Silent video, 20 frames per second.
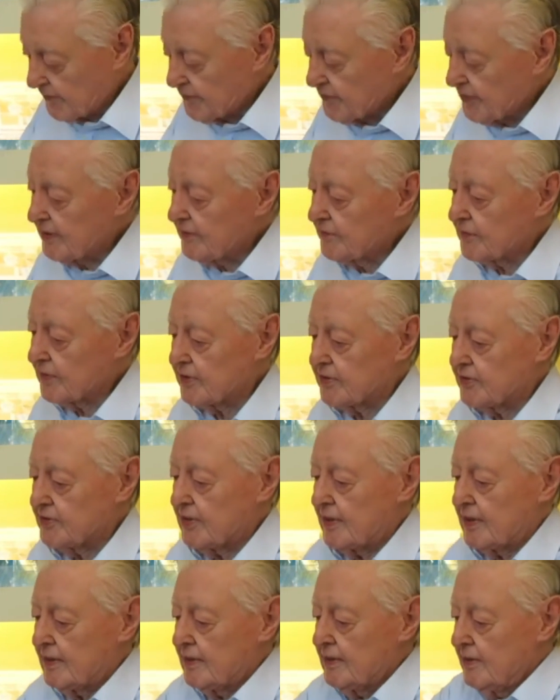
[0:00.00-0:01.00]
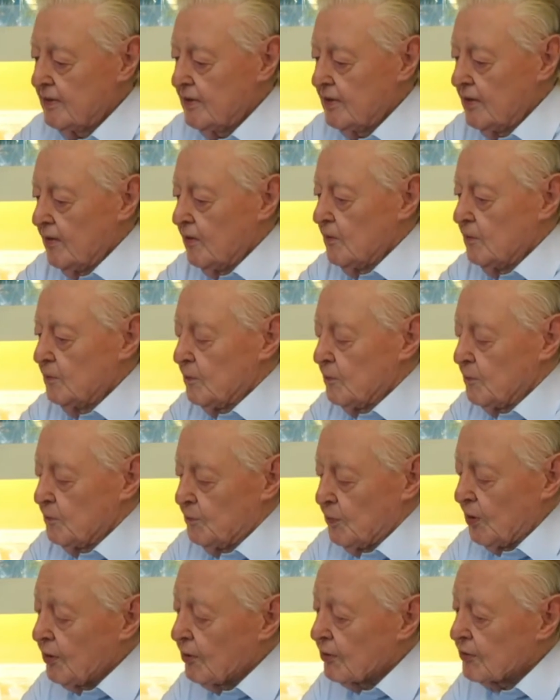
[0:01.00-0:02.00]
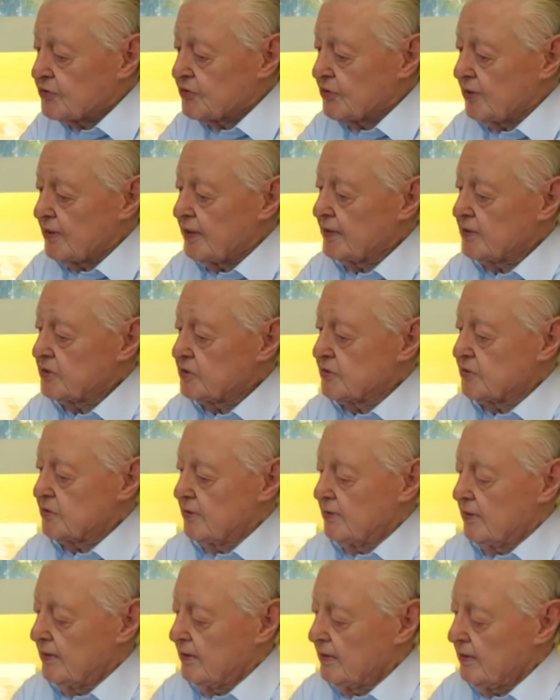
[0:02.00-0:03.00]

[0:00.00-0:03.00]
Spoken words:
I think that poetry is